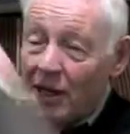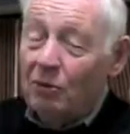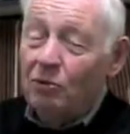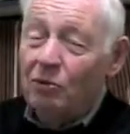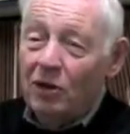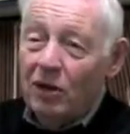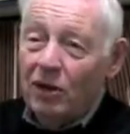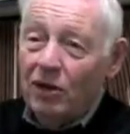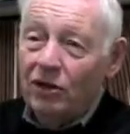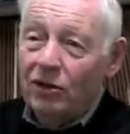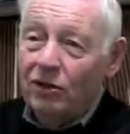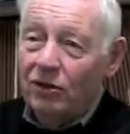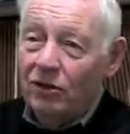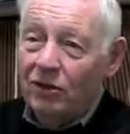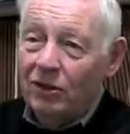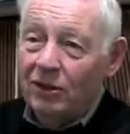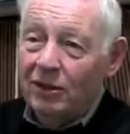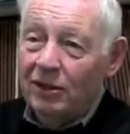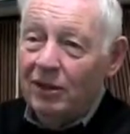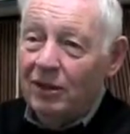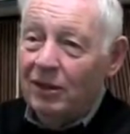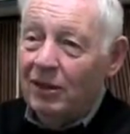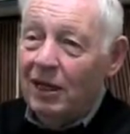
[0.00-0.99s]
want to do
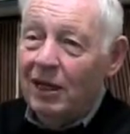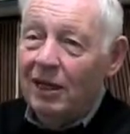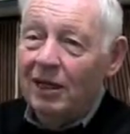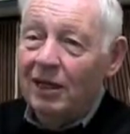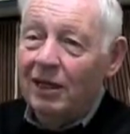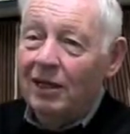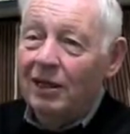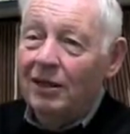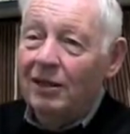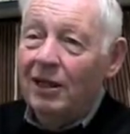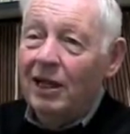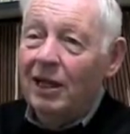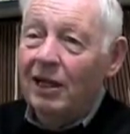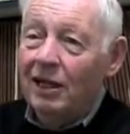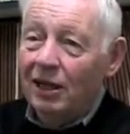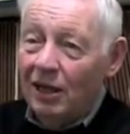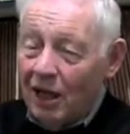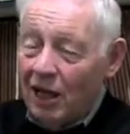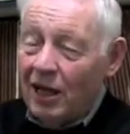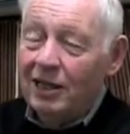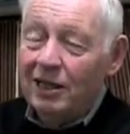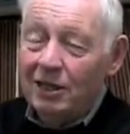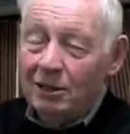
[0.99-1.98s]
it, and they
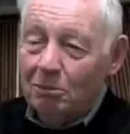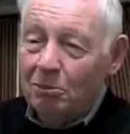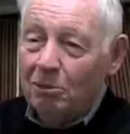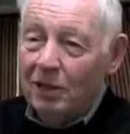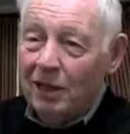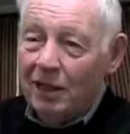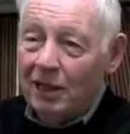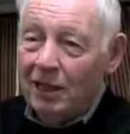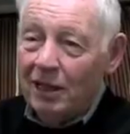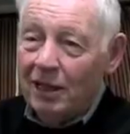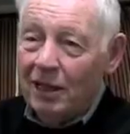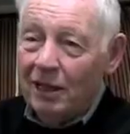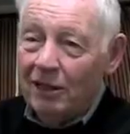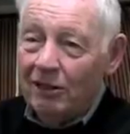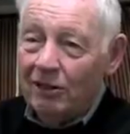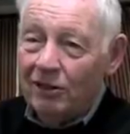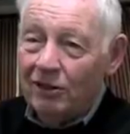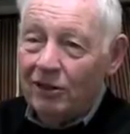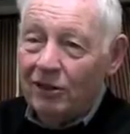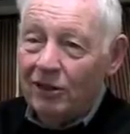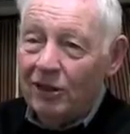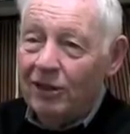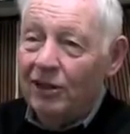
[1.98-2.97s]
like to play
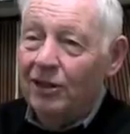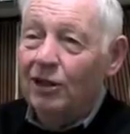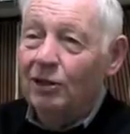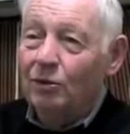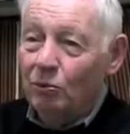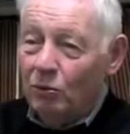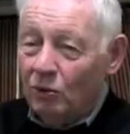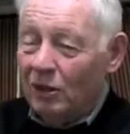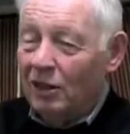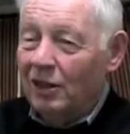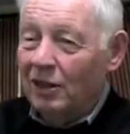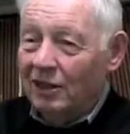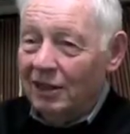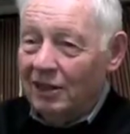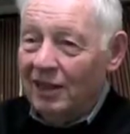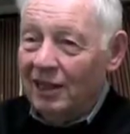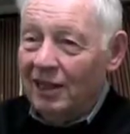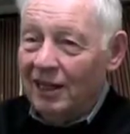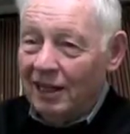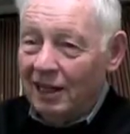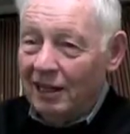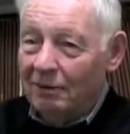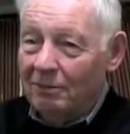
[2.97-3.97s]
together, and they're willing to
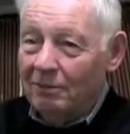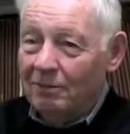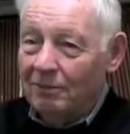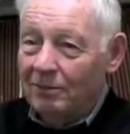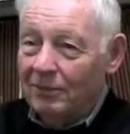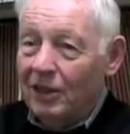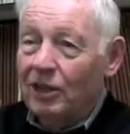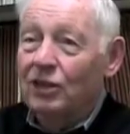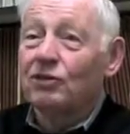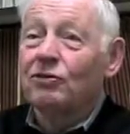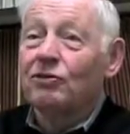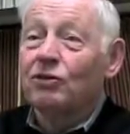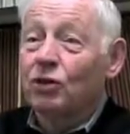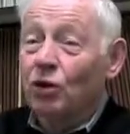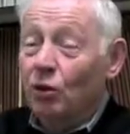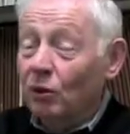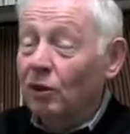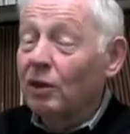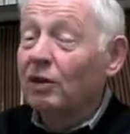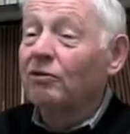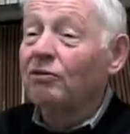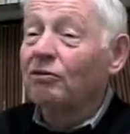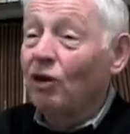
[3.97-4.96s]
get up. It's
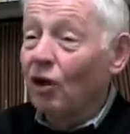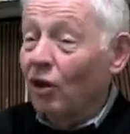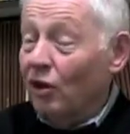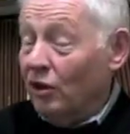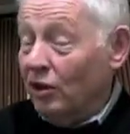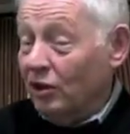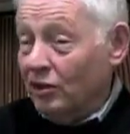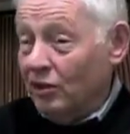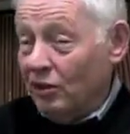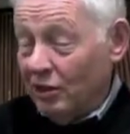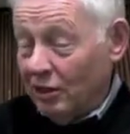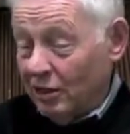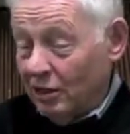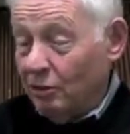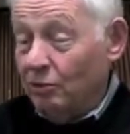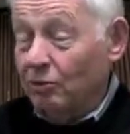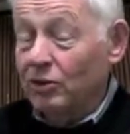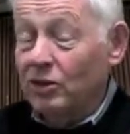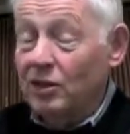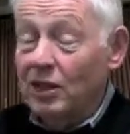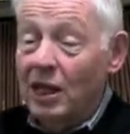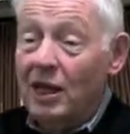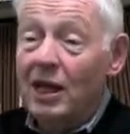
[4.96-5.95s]
totally voluntary. In other
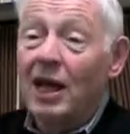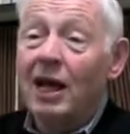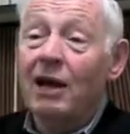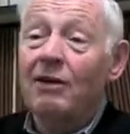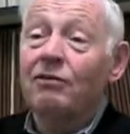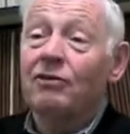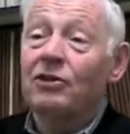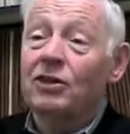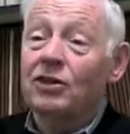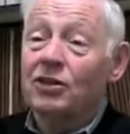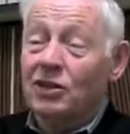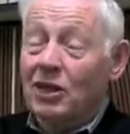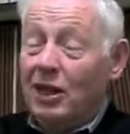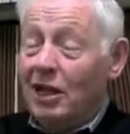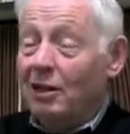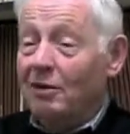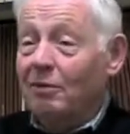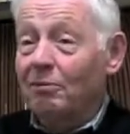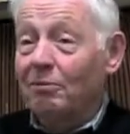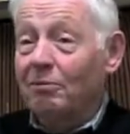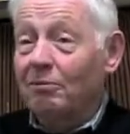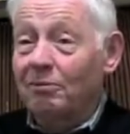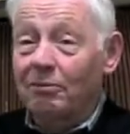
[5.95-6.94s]
words, they have to sign
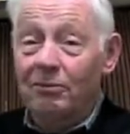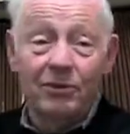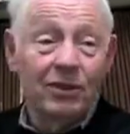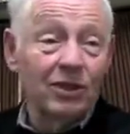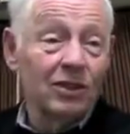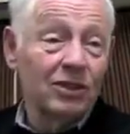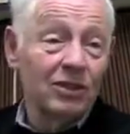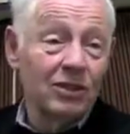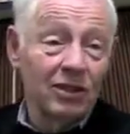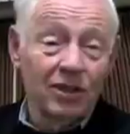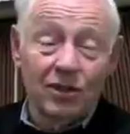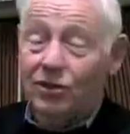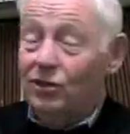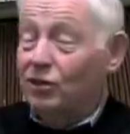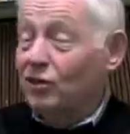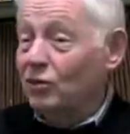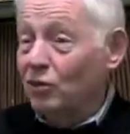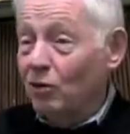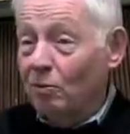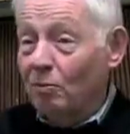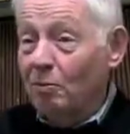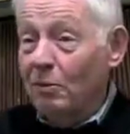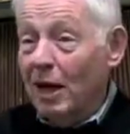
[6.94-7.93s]
up. There's
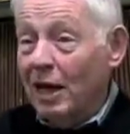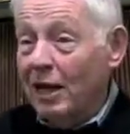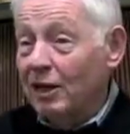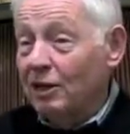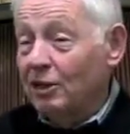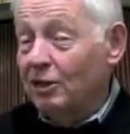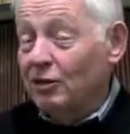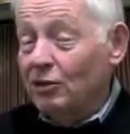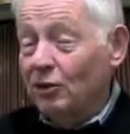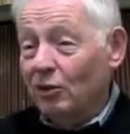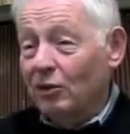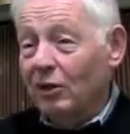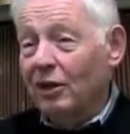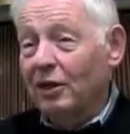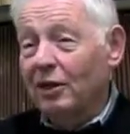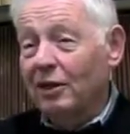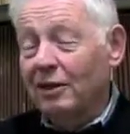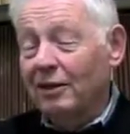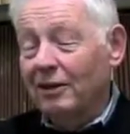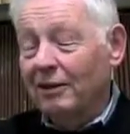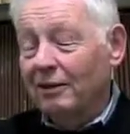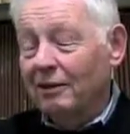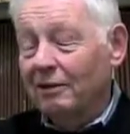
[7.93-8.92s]
no mandatory
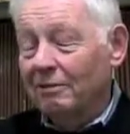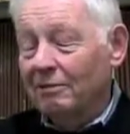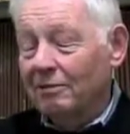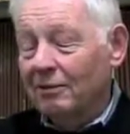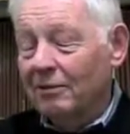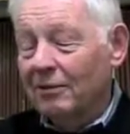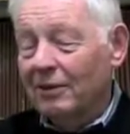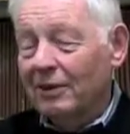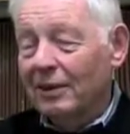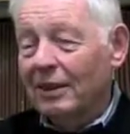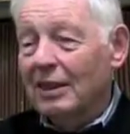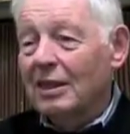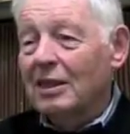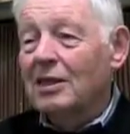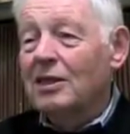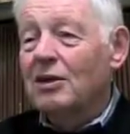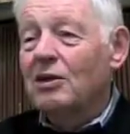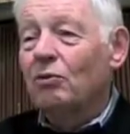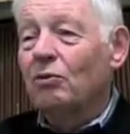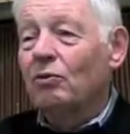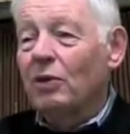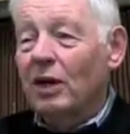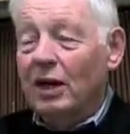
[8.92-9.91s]

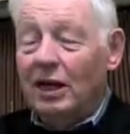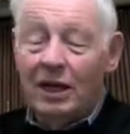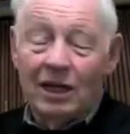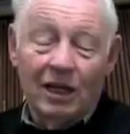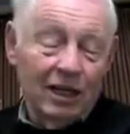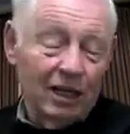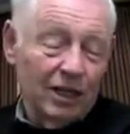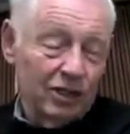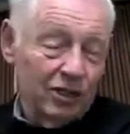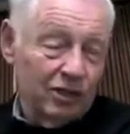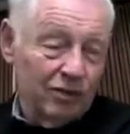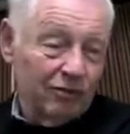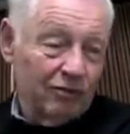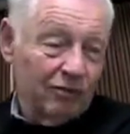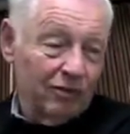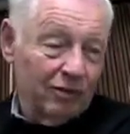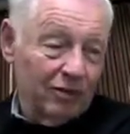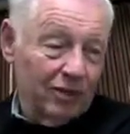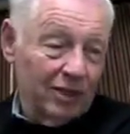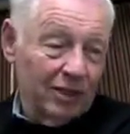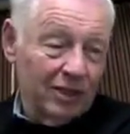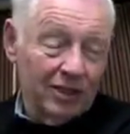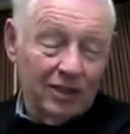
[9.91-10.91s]
regulation for
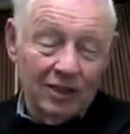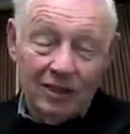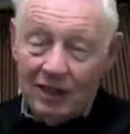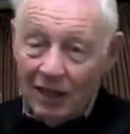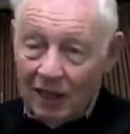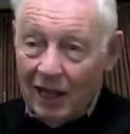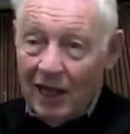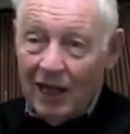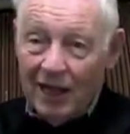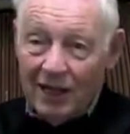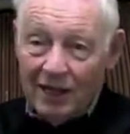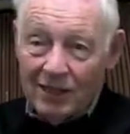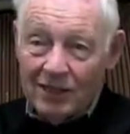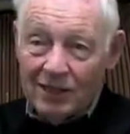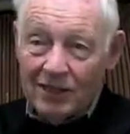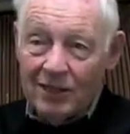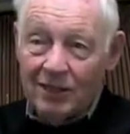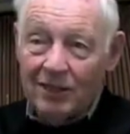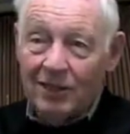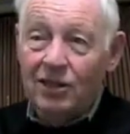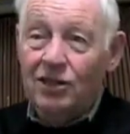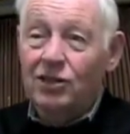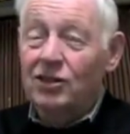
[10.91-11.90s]
this class,
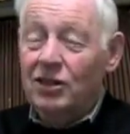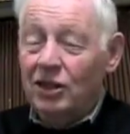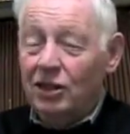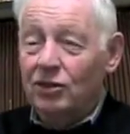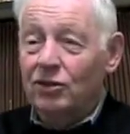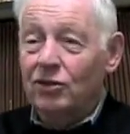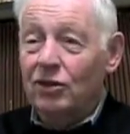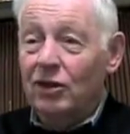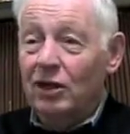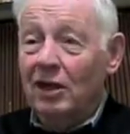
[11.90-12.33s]
this 6:30